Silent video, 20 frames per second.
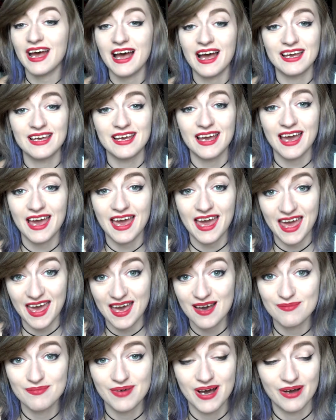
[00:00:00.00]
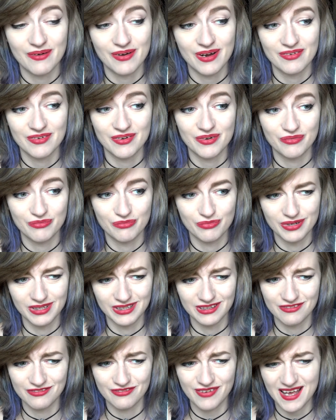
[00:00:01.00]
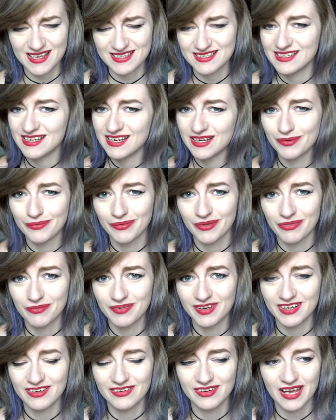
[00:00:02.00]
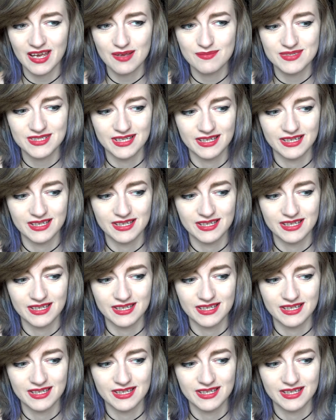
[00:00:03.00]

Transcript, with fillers: I am, however, really fascinated with video games,